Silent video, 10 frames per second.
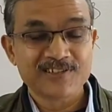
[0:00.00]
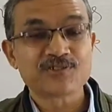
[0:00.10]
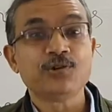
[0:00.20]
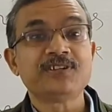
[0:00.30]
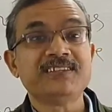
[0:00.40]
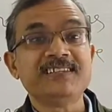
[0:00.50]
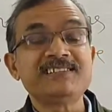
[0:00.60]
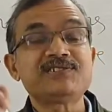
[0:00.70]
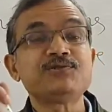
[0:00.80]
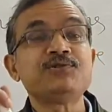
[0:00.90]
So
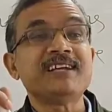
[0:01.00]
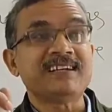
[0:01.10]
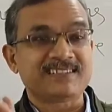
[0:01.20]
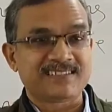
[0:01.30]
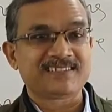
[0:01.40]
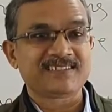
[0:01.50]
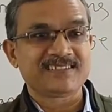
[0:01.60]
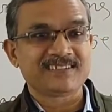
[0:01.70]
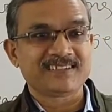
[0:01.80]
these 2 dates,